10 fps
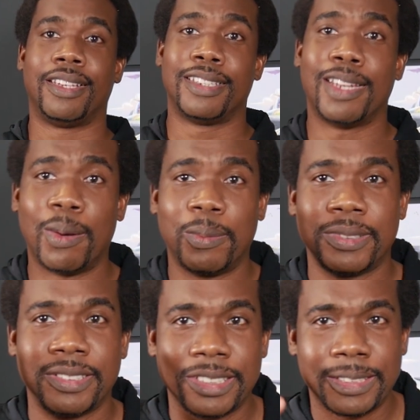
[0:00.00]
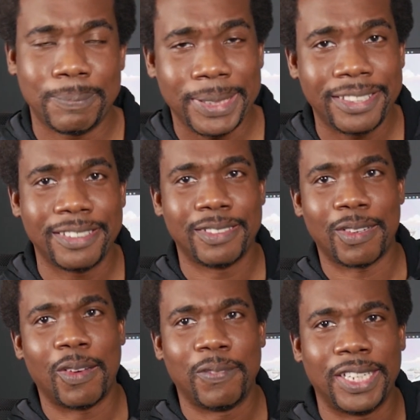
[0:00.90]
Now, speaking
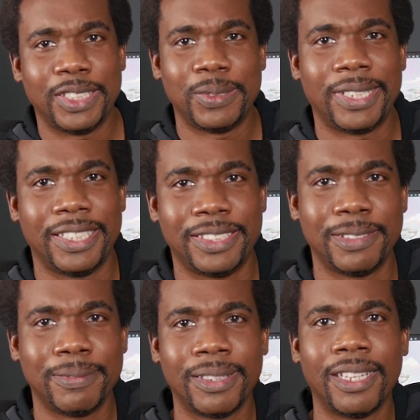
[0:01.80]
of education,